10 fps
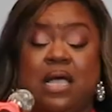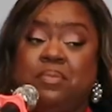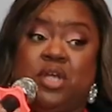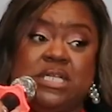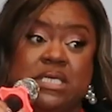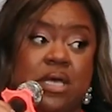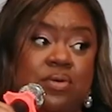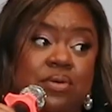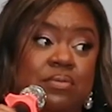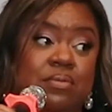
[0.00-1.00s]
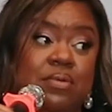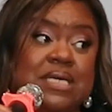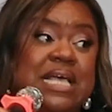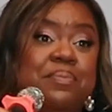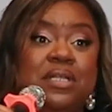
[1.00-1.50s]
I'm here to tell you,
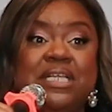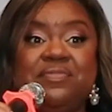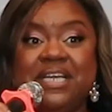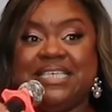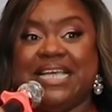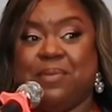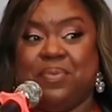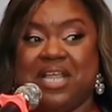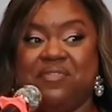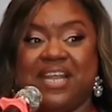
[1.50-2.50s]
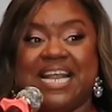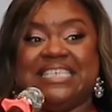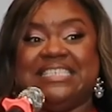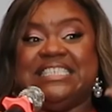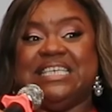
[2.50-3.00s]
because I'm a living example of it, and
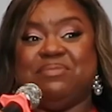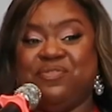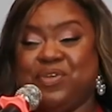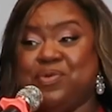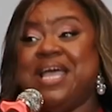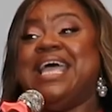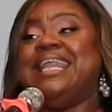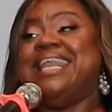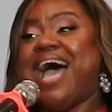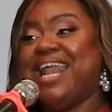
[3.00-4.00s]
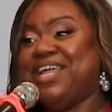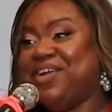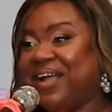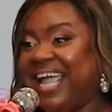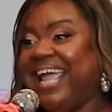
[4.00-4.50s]
I see some of you nodding
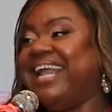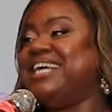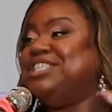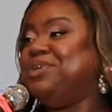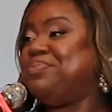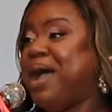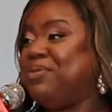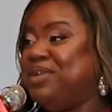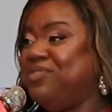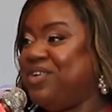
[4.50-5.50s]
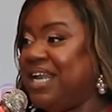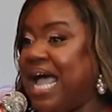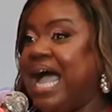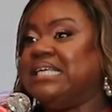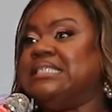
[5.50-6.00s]
your head because you're probably
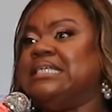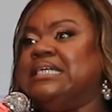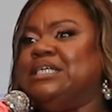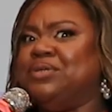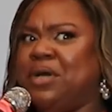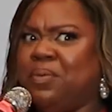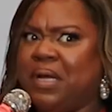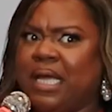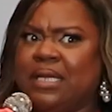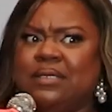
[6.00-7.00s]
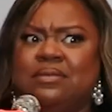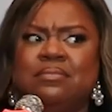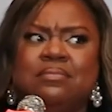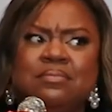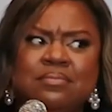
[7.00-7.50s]
realizing, you know what?
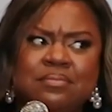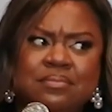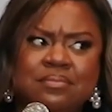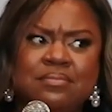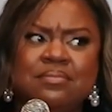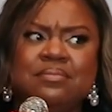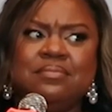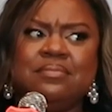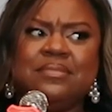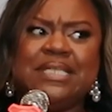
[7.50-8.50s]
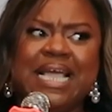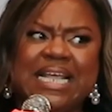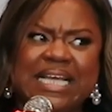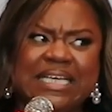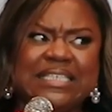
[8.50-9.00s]

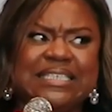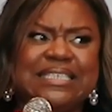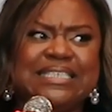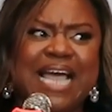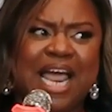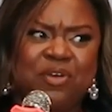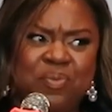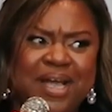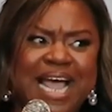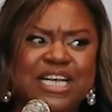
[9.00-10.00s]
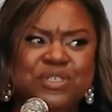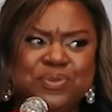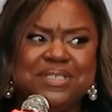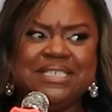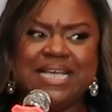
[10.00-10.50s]
That is kind of what I
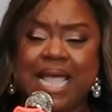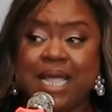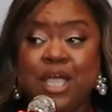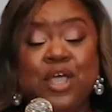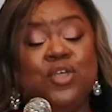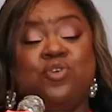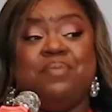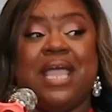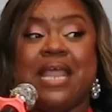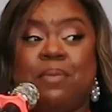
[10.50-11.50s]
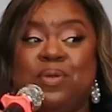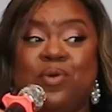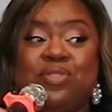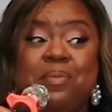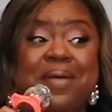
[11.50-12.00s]
do today. You may not
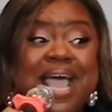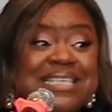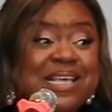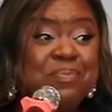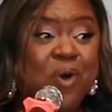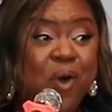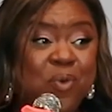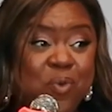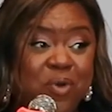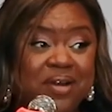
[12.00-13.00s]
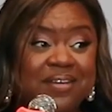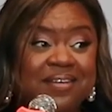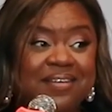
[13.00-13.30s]
be on the basketball court,